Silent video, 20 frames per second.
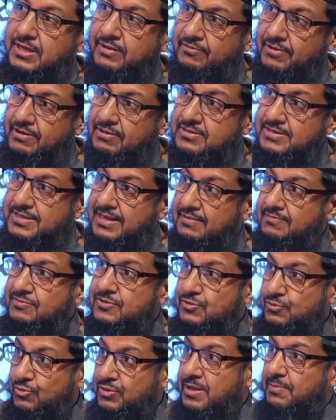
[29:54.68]
cover
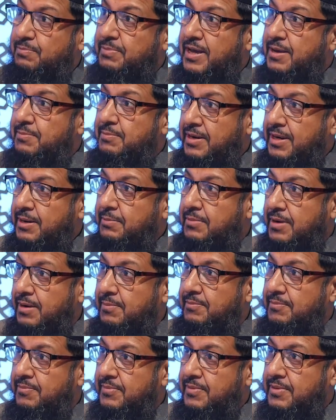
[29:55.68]
ourselves to the bare minimum.
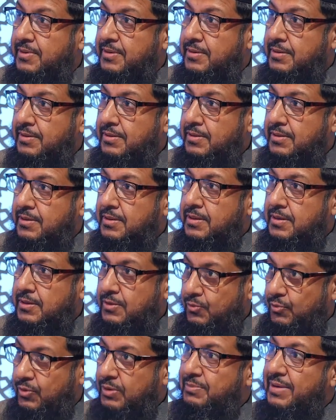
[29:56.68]

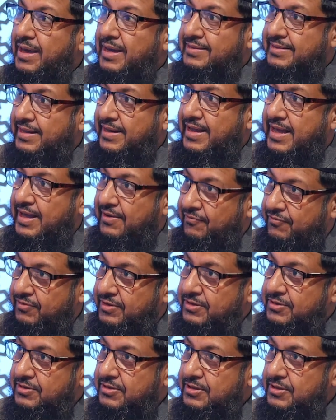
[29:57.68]
We make that
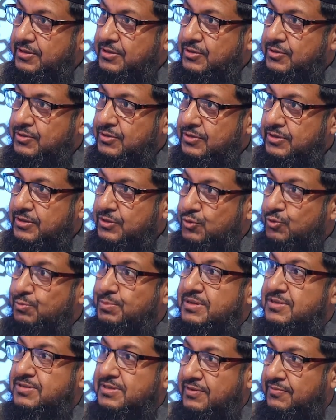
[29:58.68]
effort to
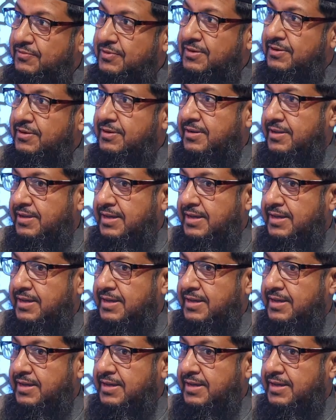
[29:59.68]
be civil